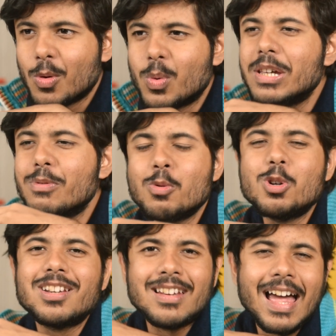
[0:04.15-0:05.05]
we
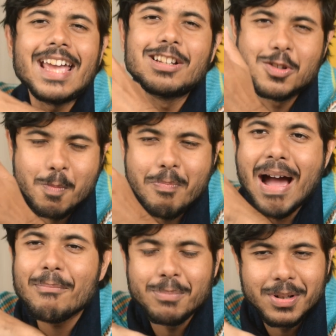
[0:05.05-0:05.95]
would like to
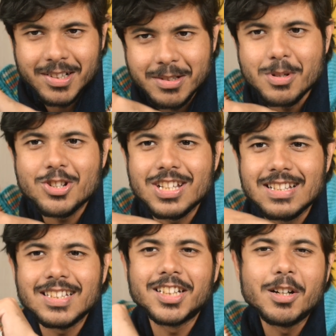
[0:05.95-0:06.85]
pamper the
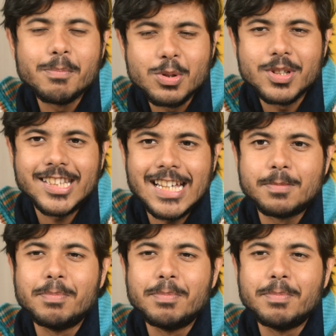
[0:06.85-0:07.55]
machines and computers as